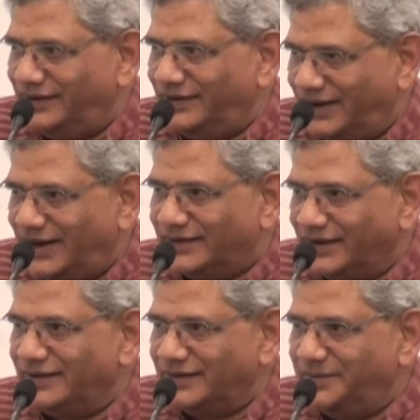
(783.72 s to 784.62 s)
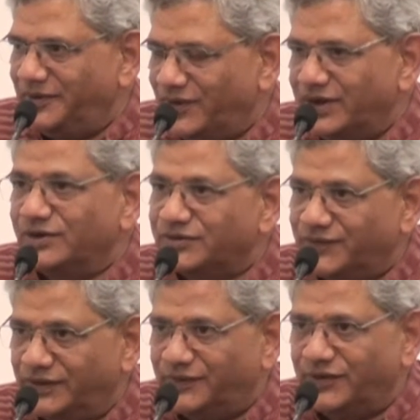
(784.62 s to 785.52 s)
and I think this will be very
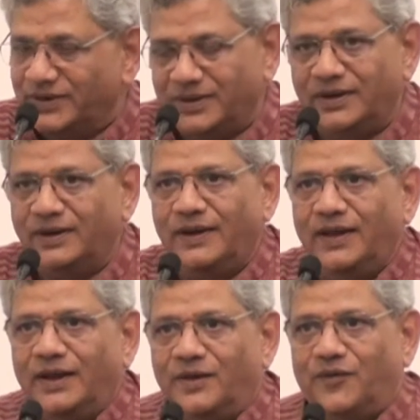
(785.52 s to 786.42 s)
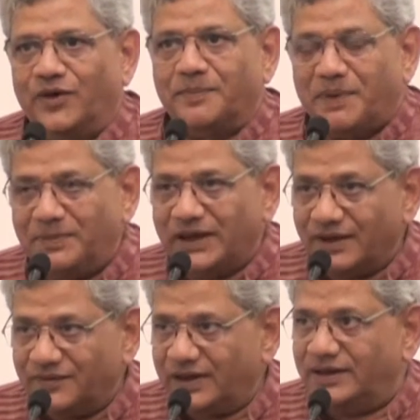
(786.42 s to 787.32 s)
useful for the public
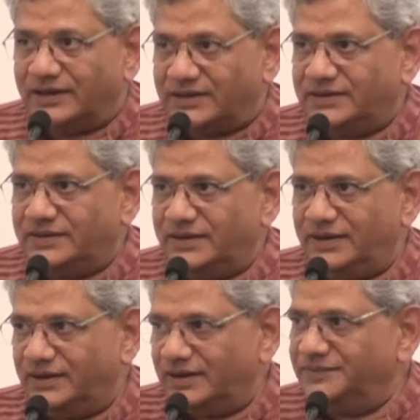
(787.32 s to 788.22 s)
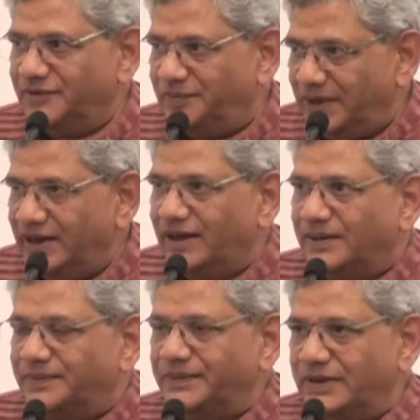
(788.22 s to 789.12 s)
awareness in terms of building
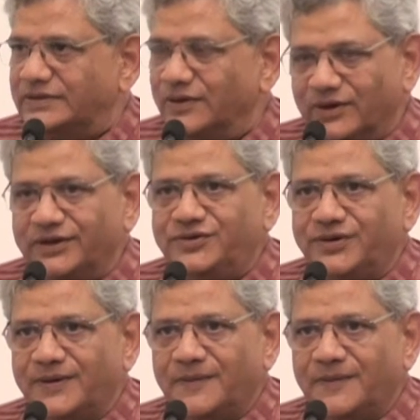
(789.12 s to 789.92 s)
up this knowledge,